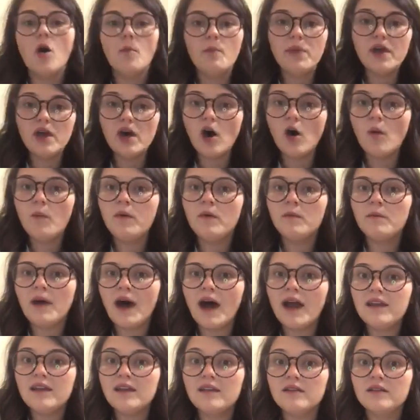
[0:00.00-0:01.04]
be open
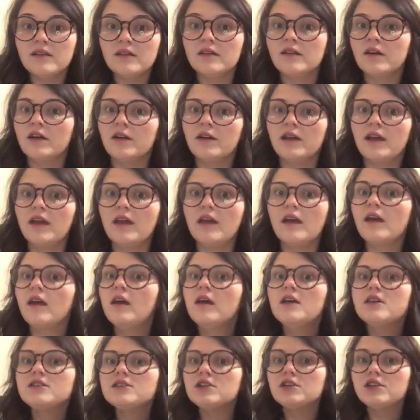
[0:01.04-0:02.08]
minded to learning,
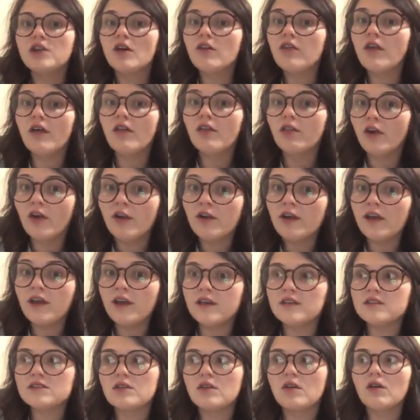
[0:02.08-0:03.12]
to know that learning
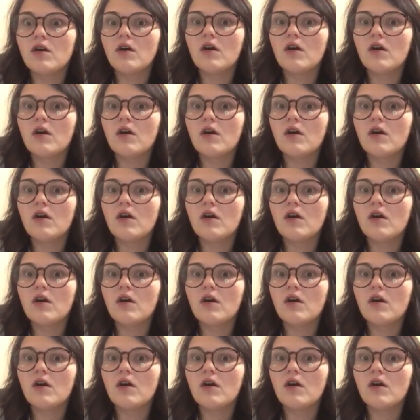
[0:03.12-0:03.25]
is